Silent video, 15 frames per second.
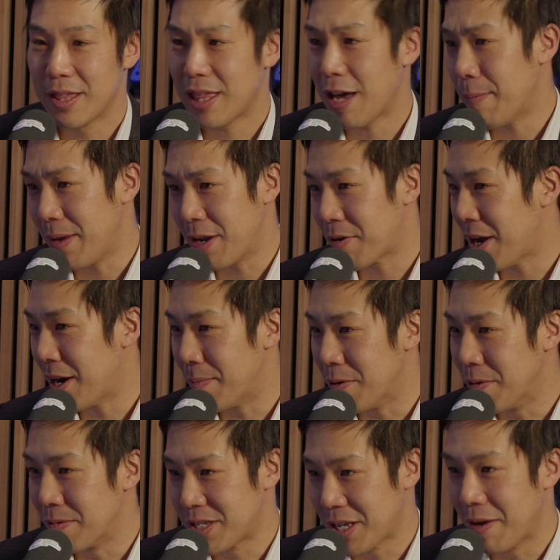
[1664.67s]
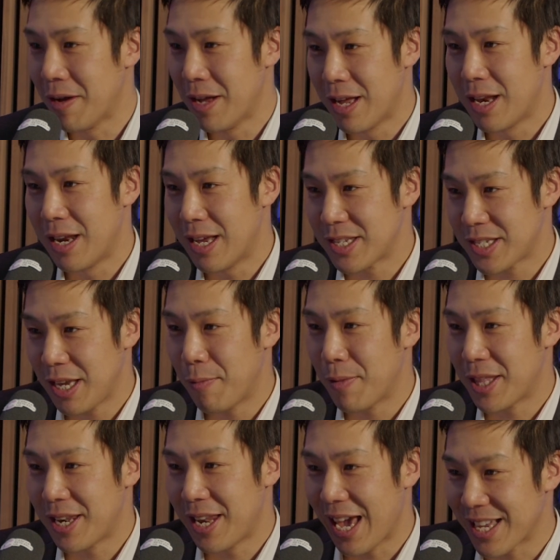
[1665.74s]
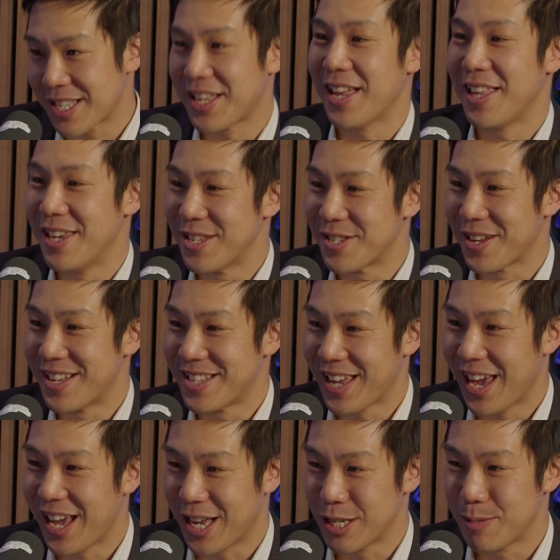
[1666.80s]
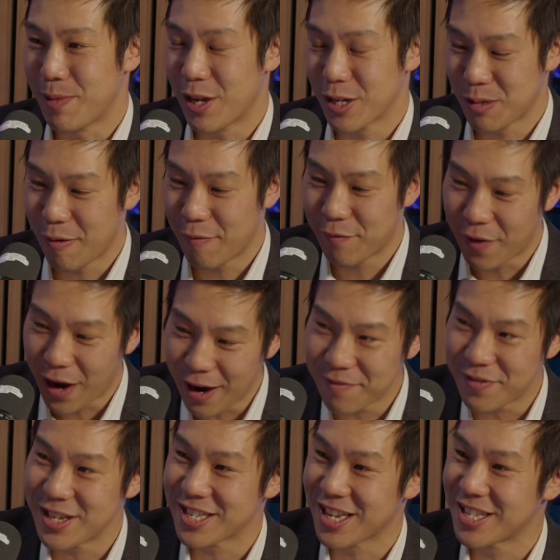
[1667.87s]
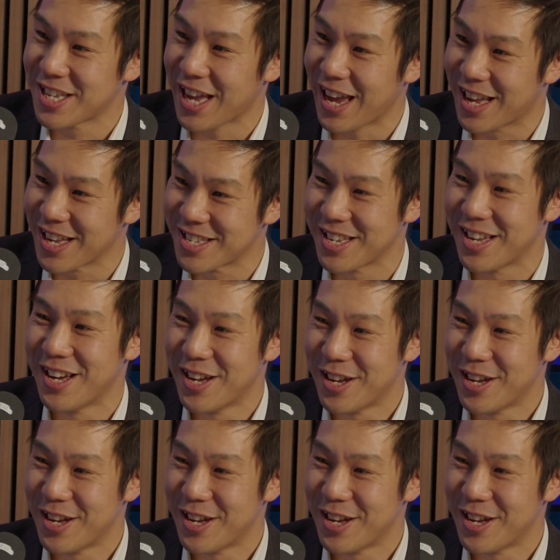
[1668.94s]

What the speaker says: That'd be incredible. So let's see where the next 10 years is going to take us, because if 5 years can take us